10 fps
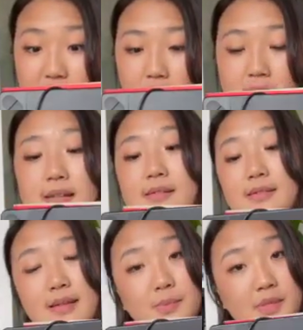It is the
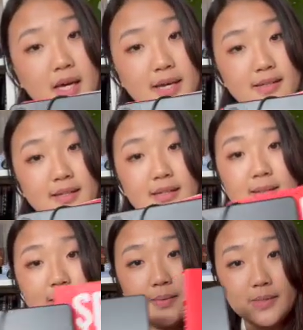same size. It is the
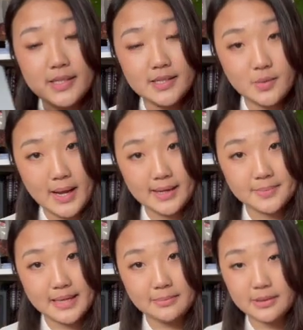same size as a Wacom
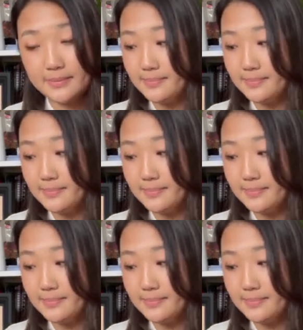tablet.